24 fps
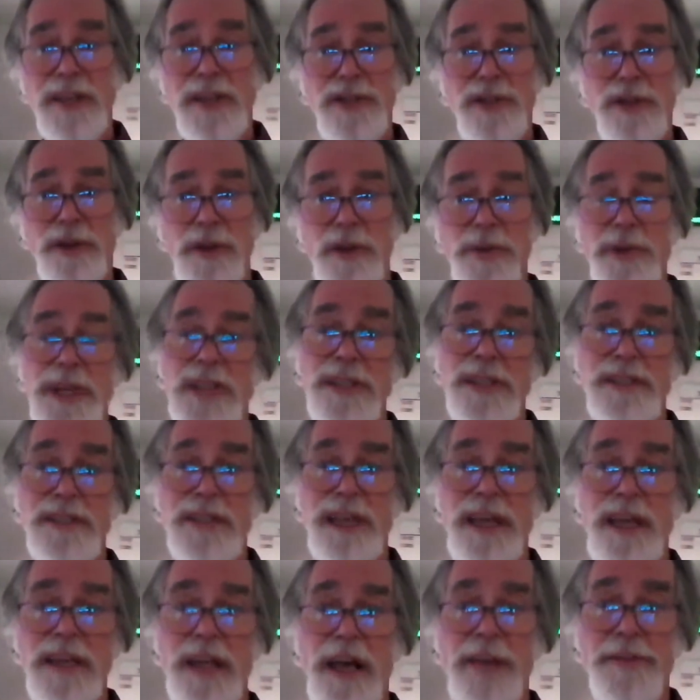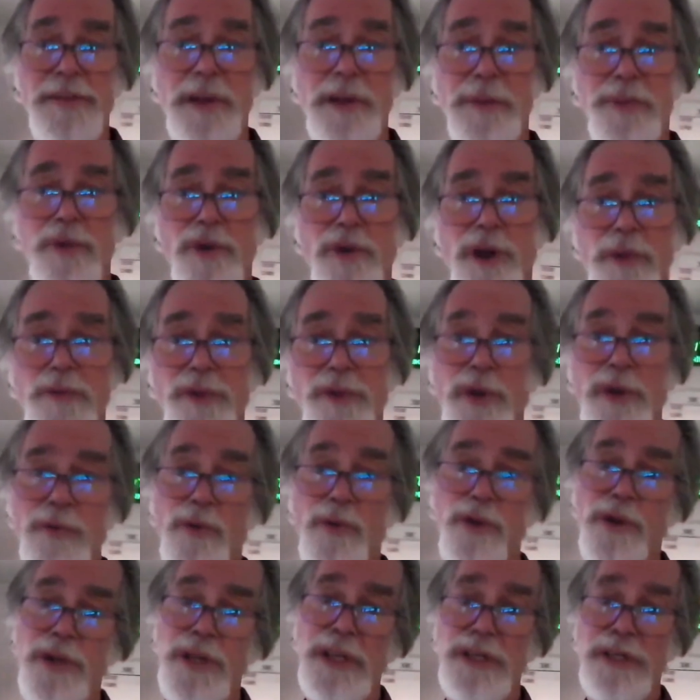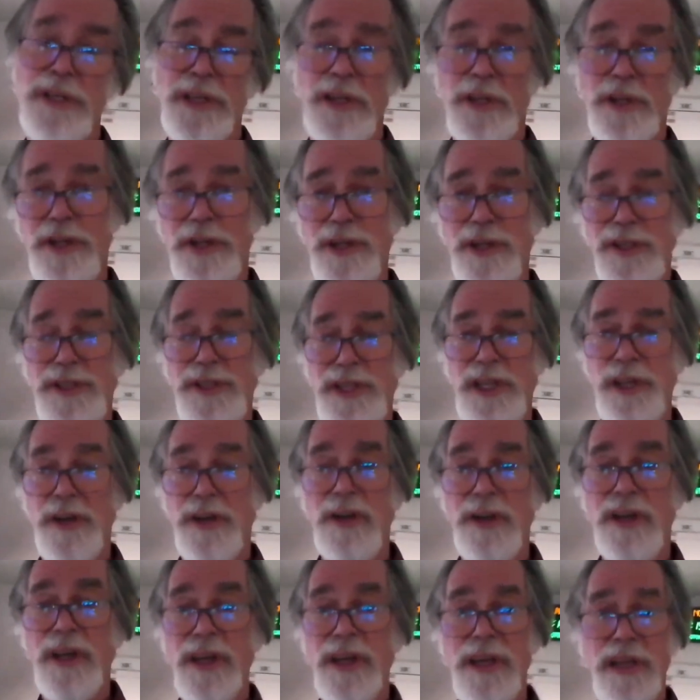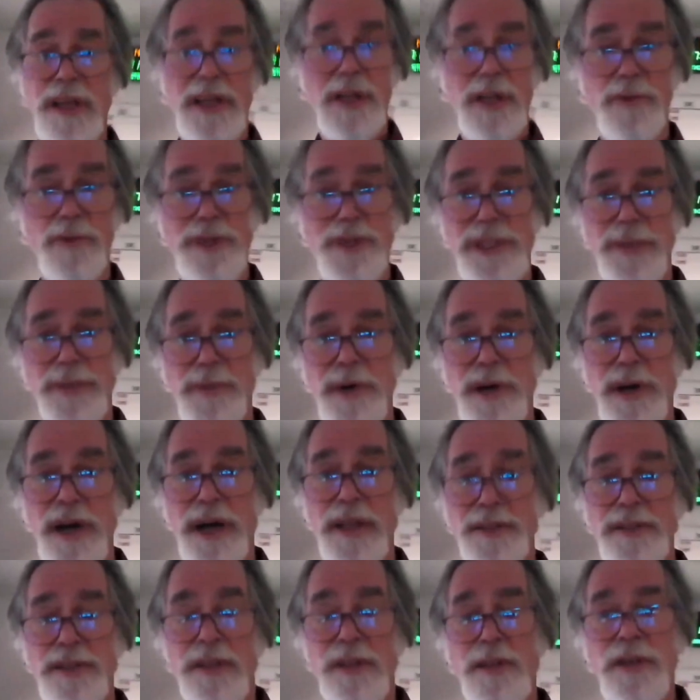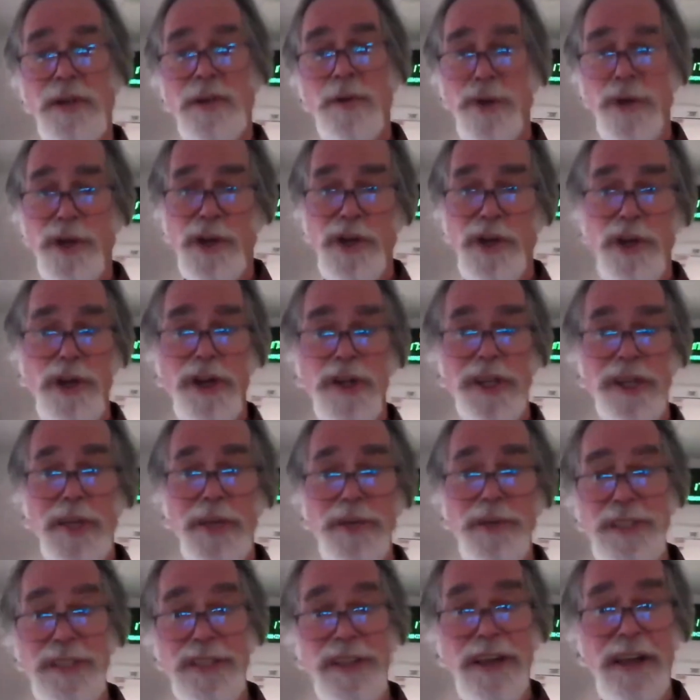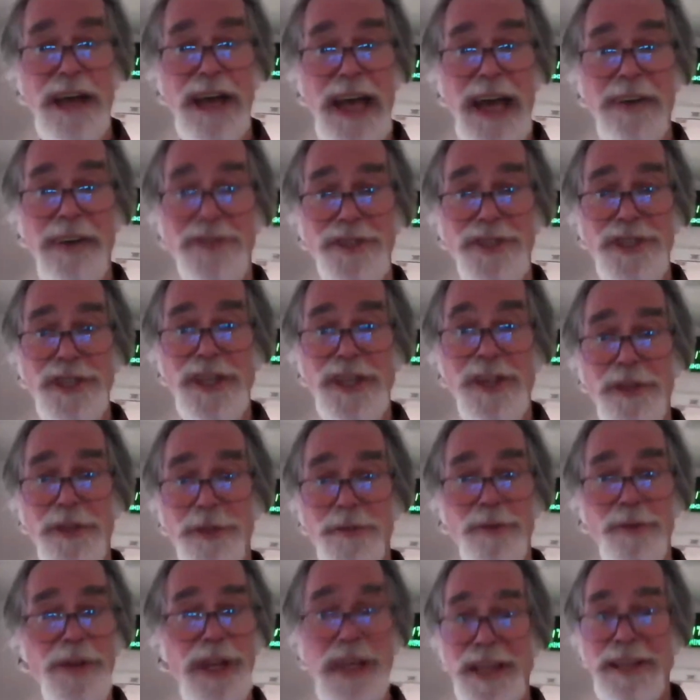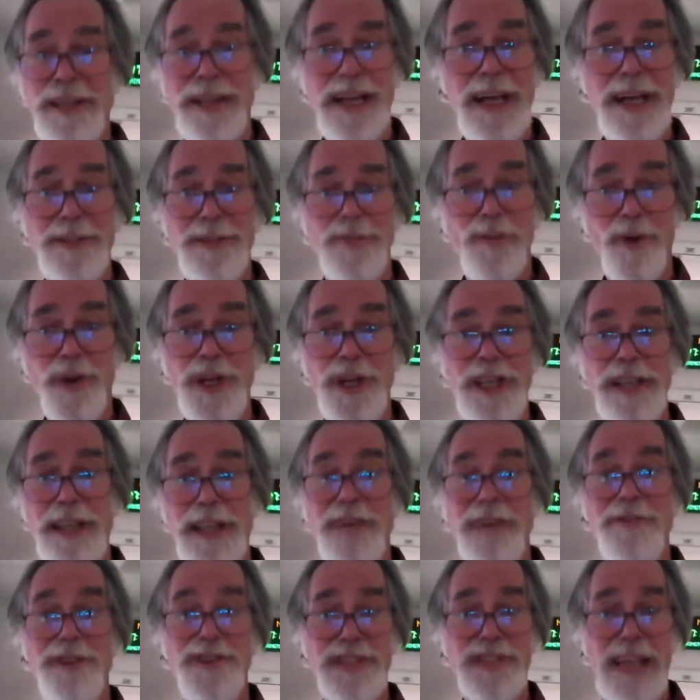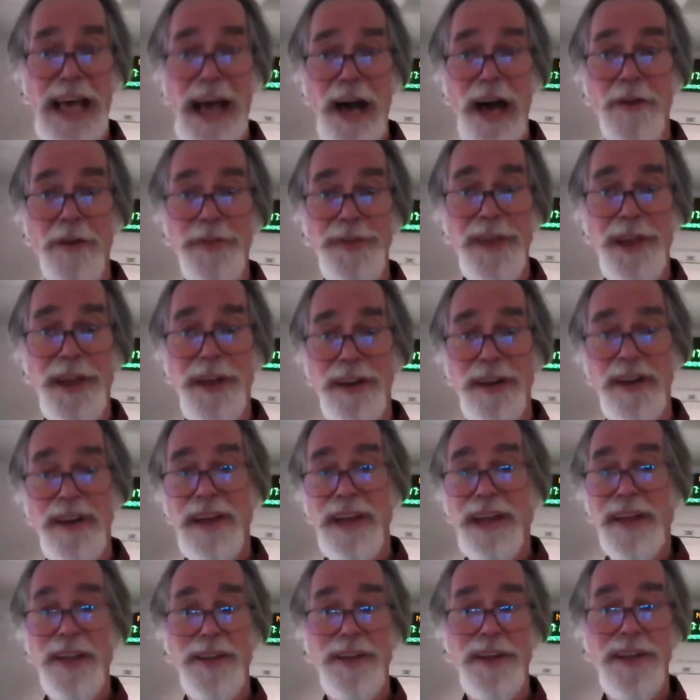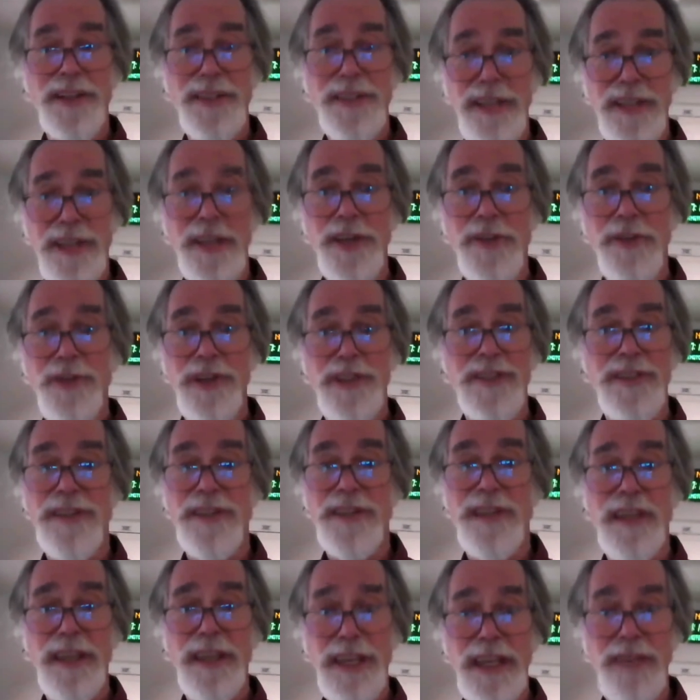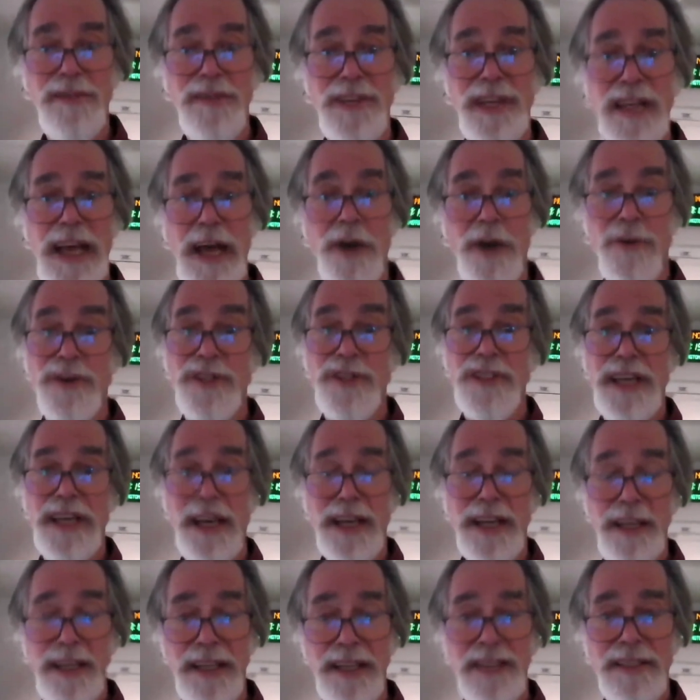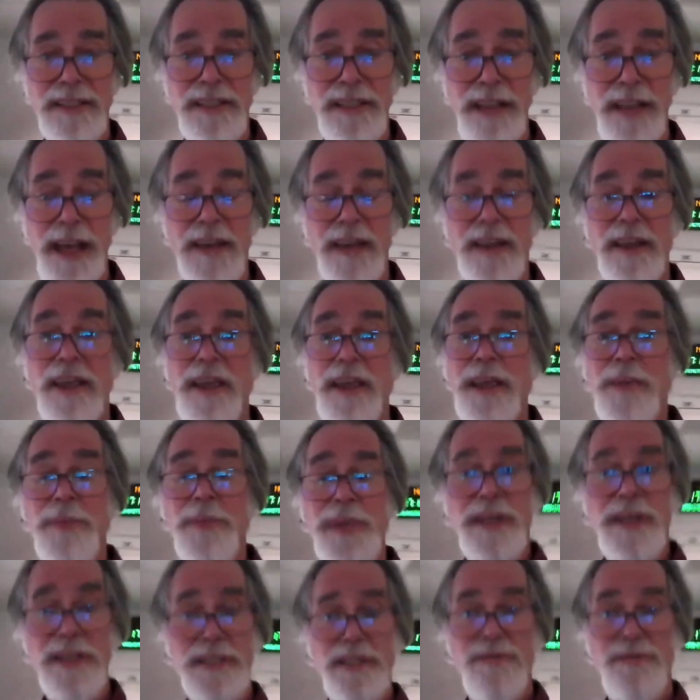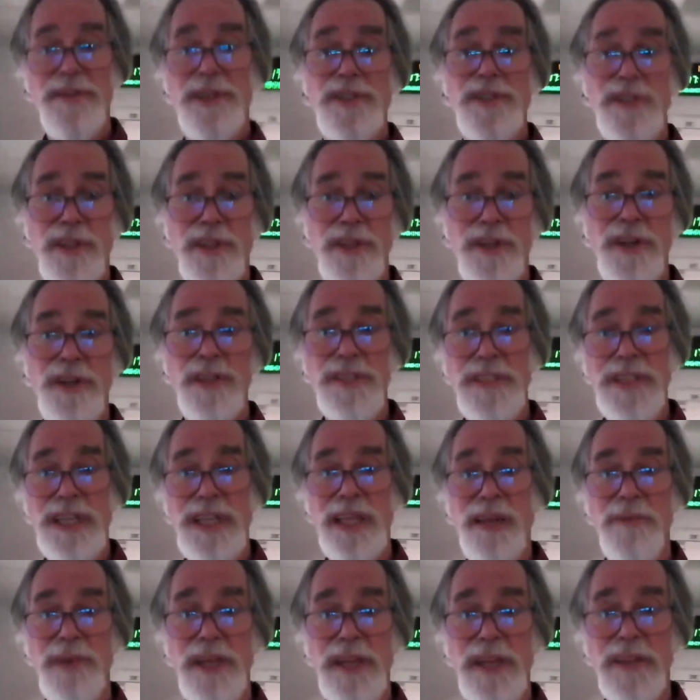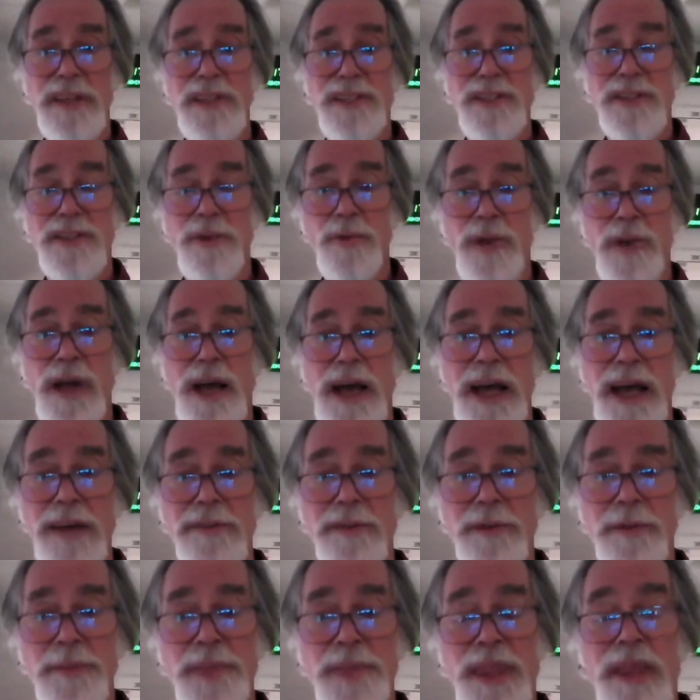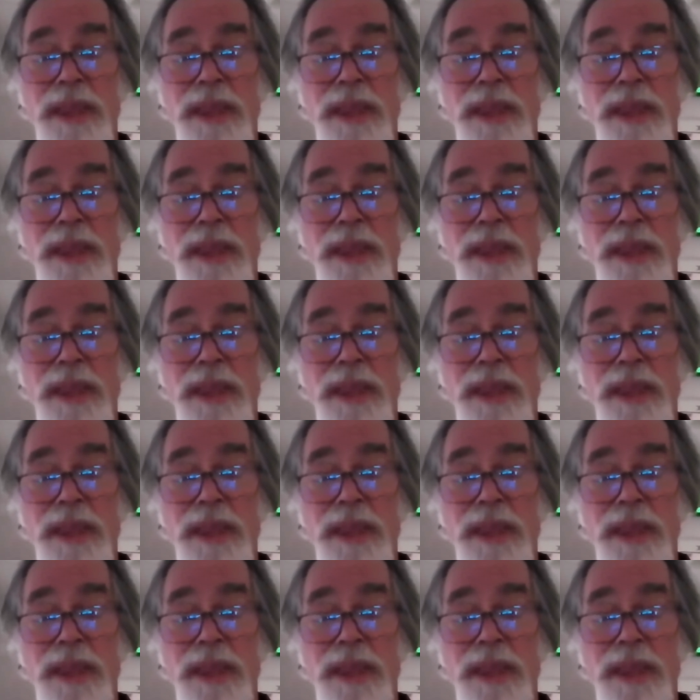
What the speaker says: so that we can send out the appropriate warnings and alerts here in response. Well, currently we still have G3 and less warning levels out there, and they're continuing into the evening hours yet again tonight because of this third CME that has arrived.